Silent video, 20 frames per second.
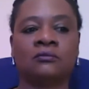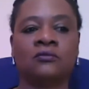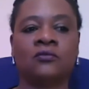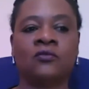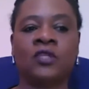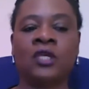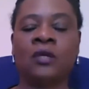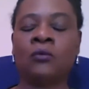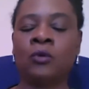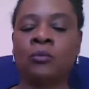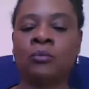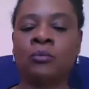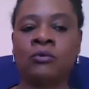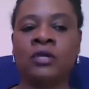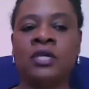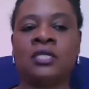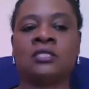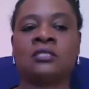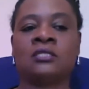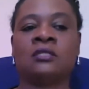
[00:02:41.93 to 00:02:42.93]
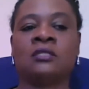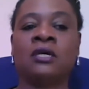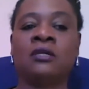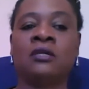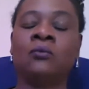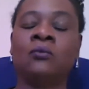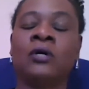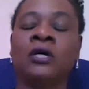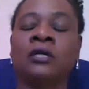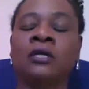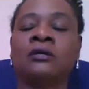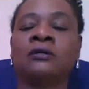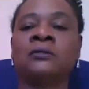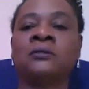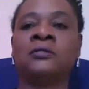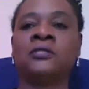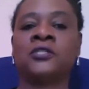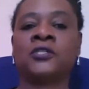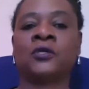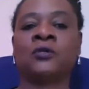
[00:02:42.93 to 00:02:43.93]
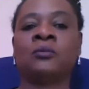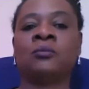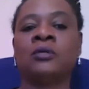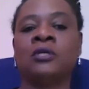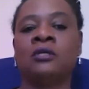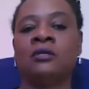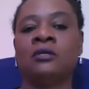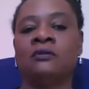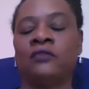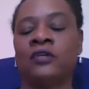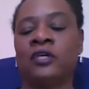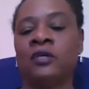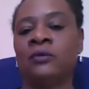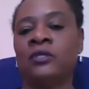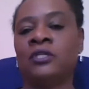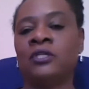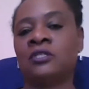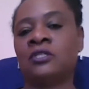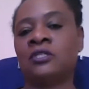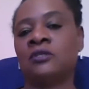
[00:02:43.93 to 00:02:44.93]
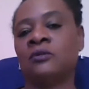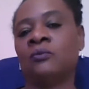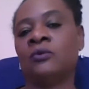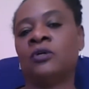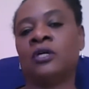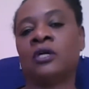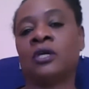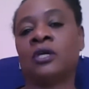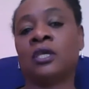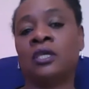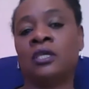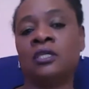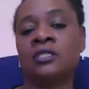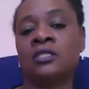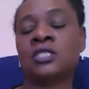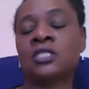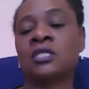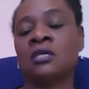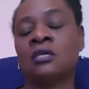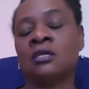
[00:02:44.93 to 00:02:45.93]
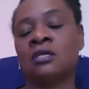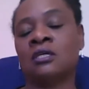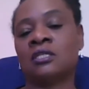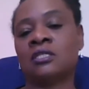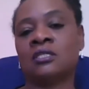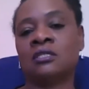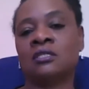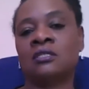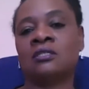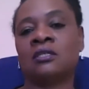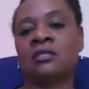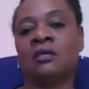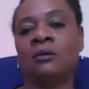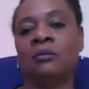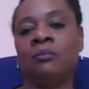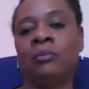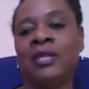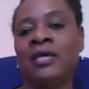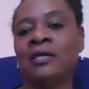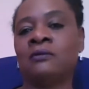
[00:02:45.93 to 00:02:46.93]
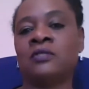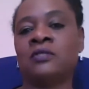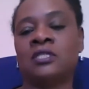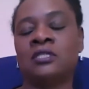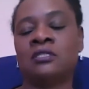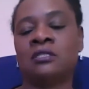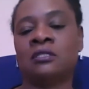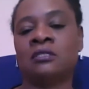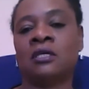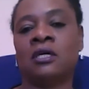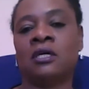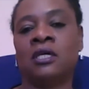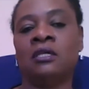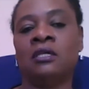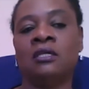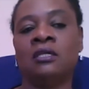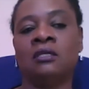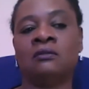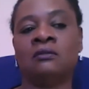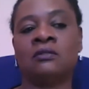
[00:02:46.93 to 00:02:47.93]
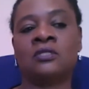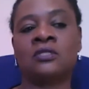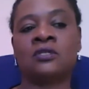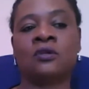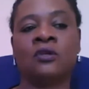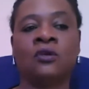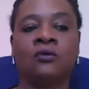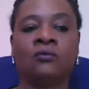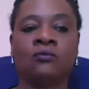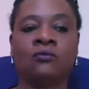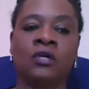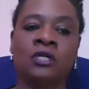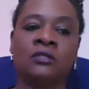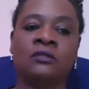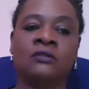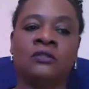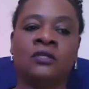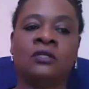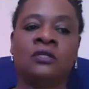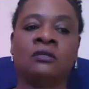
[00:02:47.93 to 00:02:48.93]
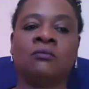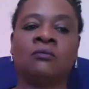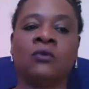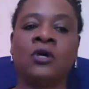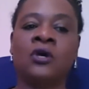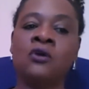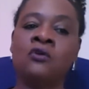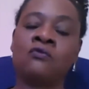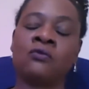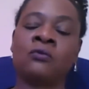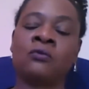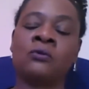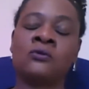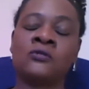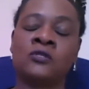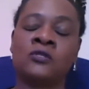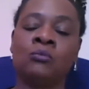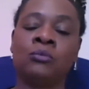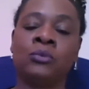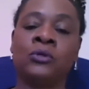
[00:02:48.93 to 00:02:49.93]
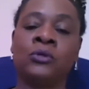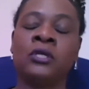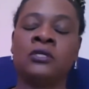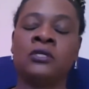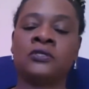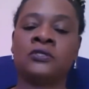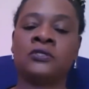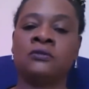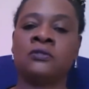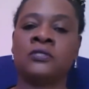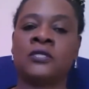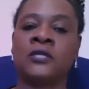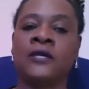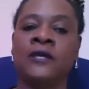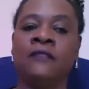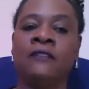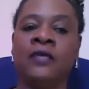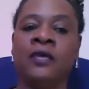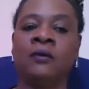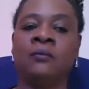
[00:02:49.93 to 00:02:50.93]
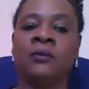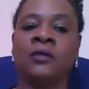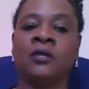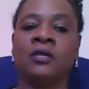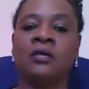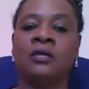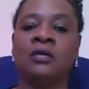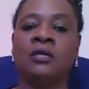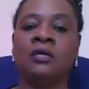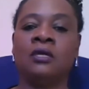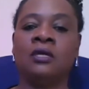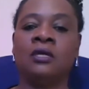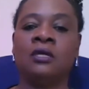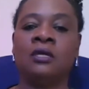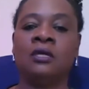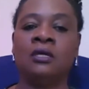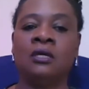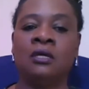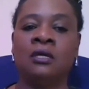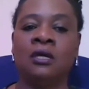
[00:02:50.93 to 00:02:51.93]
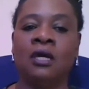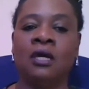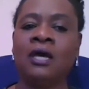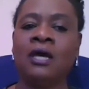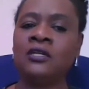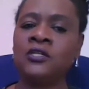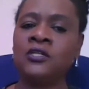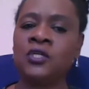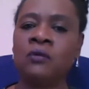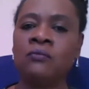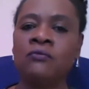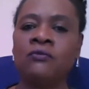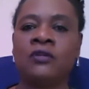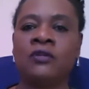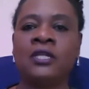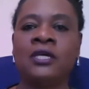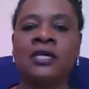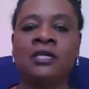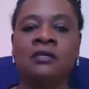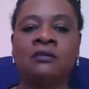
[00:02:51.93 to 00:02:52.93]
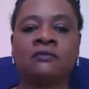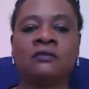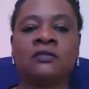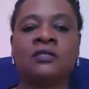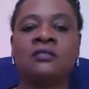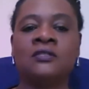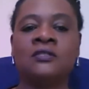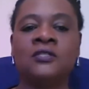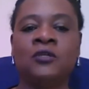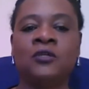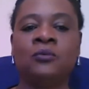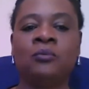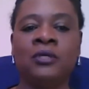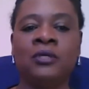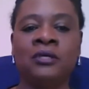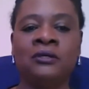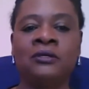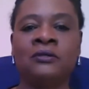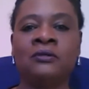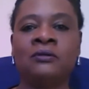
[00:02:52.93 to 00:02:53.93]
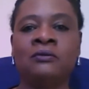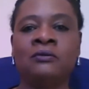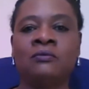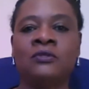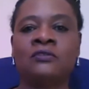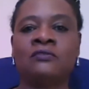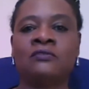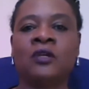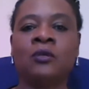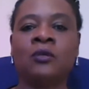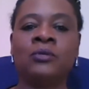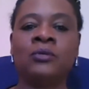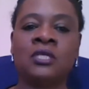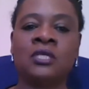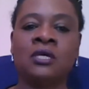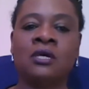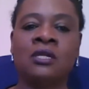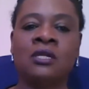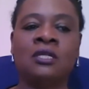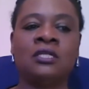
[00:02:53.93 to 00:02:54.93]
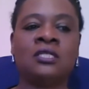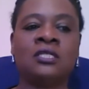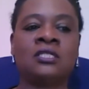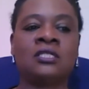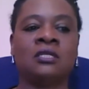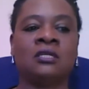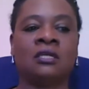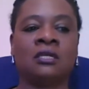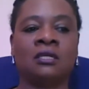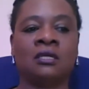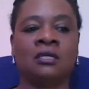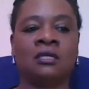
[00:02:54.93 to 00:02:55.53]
They were impressed that I had a white collar job, that I went to work in skirts and blouses and high heels rather than overalls and boiler suits like them. I had a job for life. The GPO was very paternalistic.